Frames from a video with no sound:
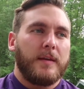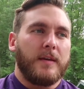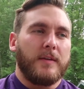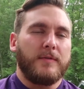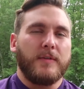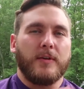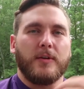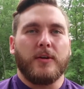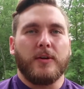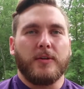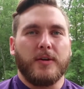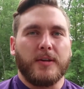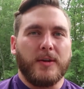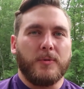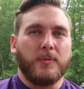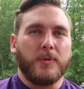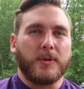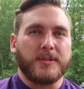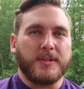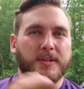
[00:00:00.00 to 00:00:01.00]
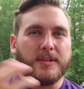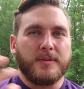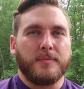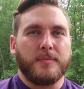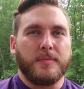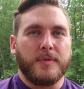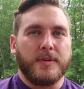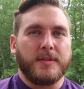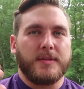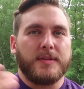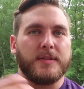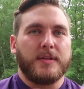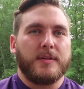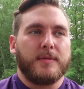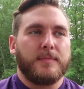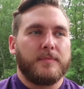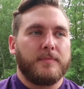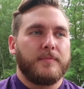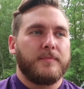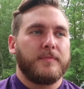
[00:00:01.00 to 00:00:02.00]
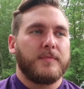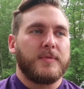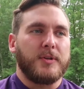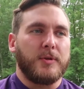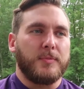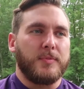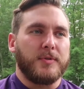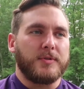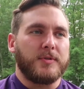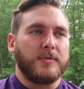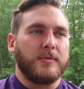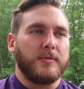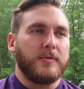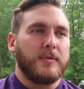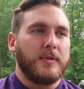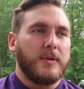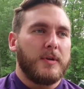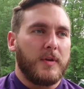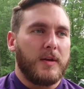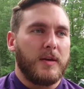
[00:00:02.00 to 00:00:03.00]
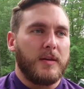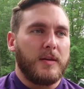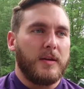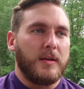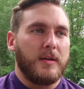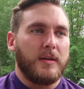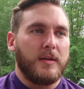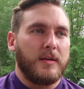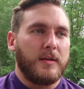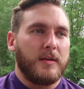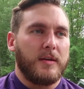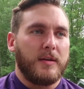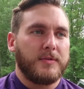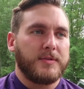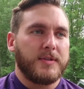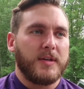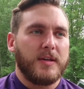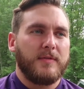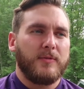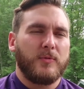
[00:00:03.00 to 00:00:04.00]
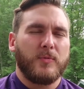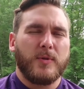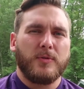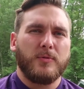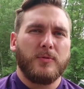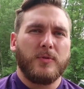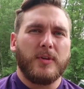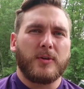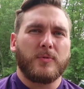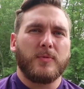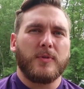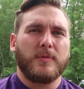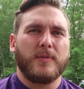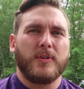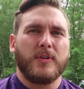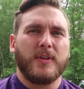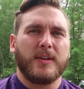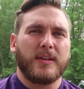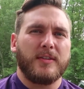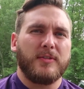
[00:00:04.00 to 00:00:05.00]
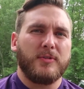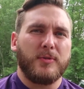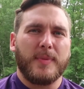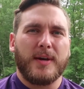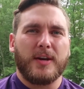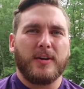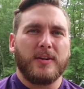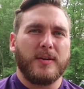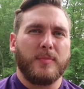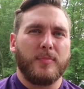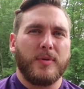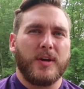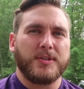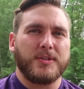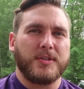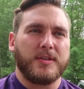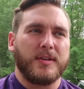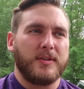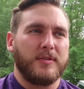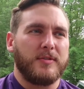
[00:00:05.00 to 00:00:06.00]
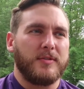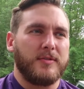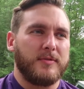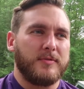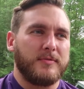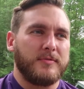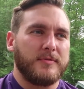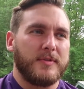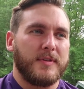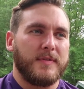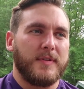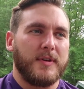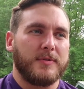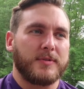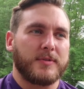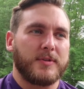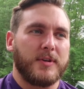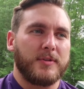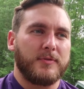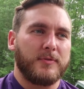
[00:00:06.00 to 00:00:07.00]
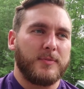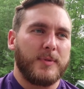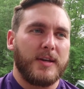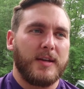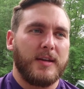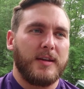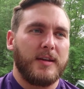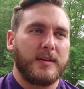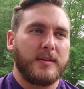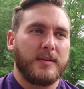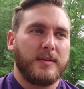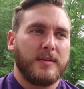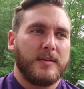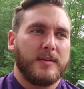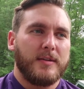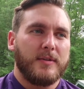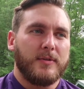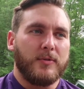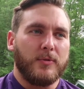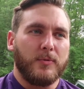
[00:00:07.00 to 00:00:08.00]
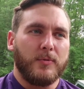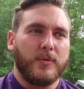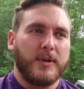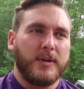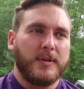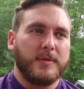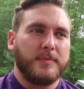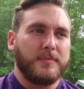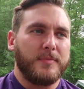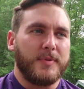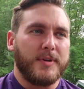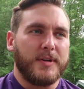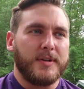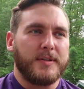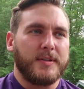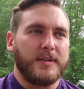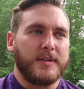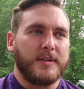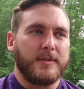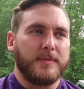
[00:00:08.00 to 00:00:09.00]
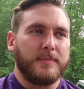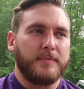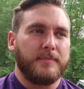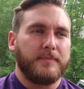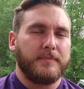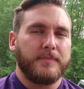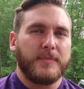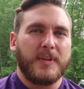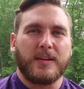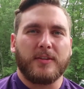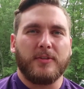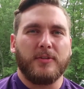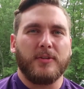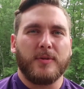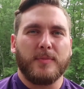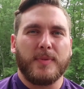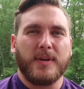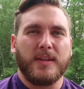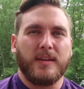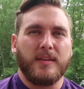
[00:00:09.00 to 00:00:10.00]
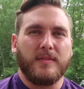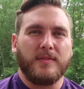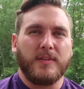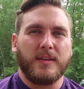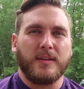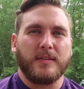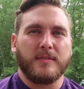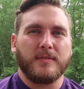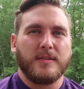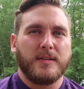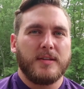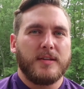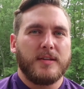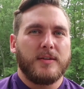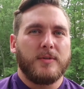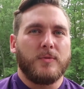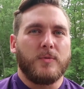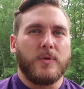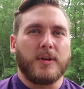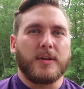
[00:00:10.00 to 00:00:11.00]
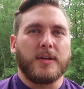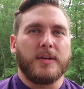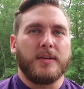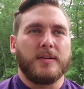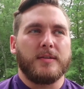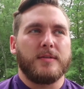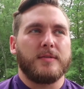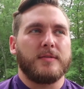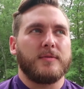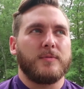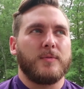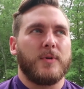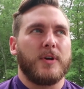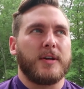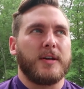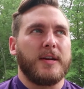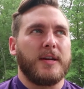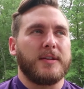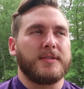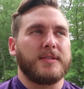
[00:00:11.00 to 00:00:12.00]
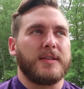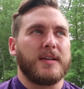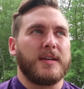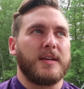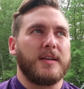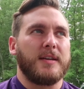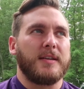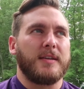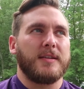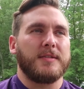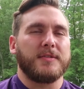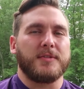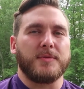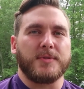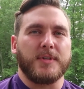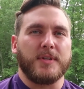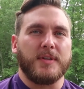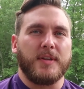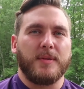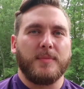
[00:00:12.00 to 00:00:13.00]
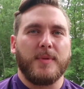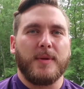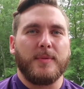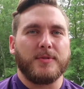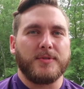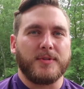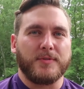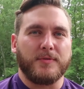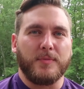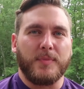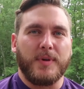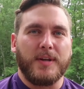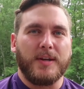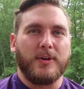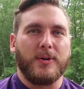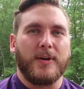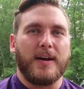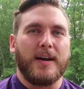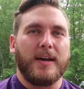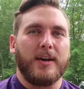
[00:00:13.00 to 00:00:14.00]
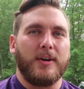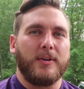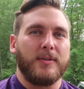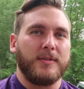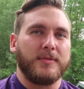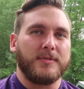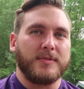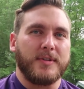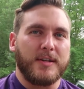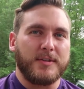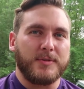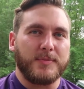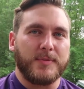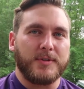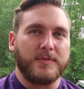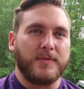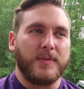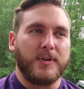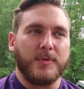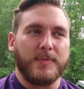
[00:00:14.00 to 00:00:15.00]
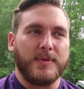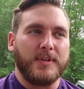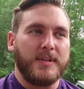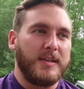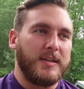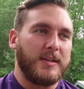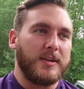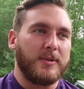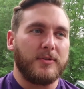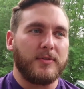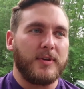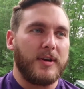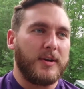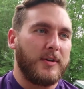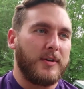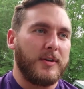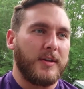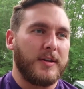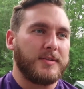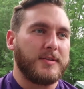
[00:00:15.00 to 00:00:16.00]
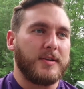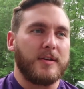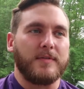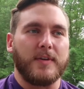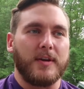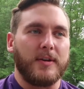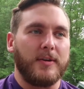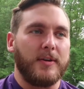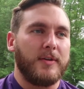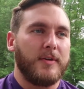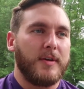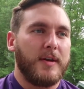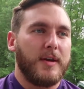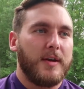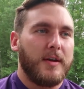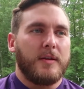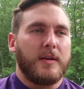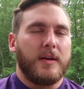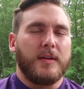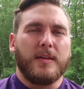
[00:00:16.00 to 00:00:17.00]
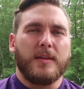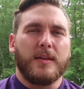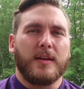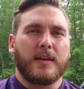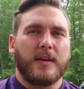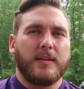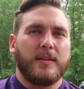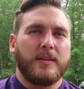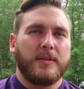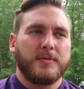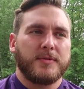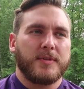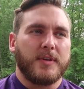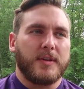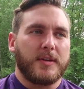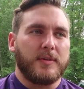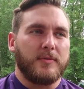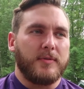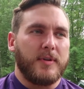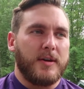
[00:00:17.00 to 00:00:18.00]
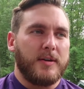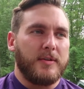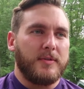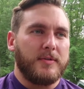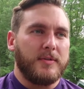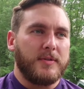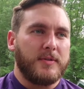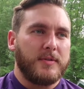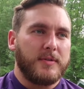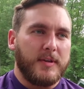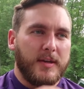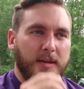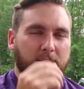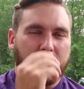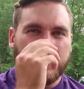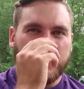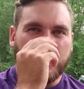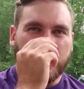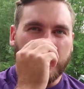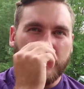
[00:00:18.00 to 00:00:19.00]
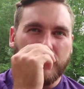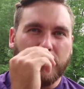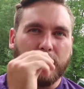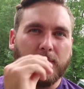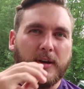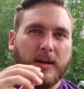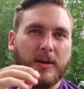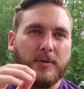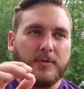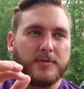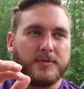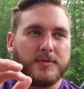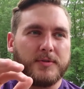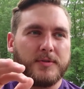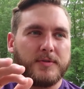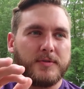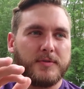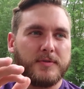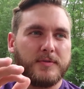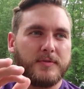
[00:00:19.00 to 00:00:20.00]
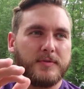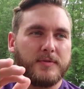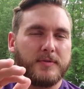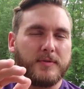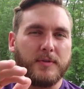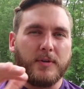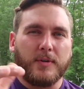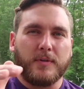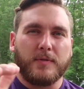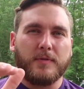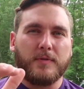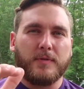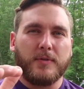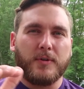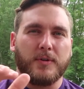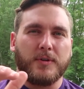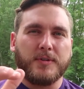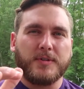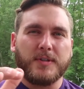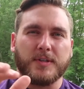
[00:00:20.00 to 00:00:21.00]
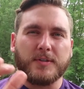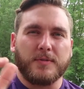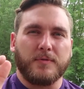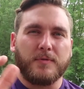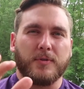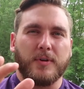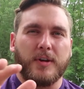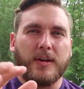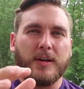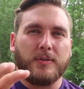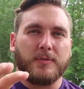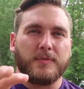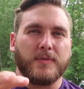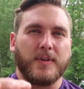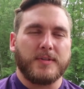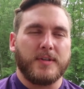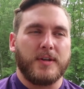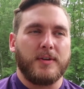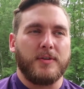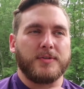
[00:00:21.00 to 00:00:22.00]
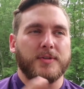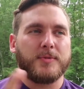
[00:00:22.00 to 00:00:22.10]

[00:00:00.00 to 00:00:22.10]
I found it hard to get work done, but still pushed through. And then I would say I even went through like what felt like a little bout of depression. I don't know if that was caused from not eating or what, but that cleared up by the evening. Walking outside and getting some sunlight. Maybe it was just from being in Ohio and there's not as much vitamin D going around and all that stuff. I don't know. And then like I think it was like around like 24 hours or like 36 or 48 hours fast. I don't know.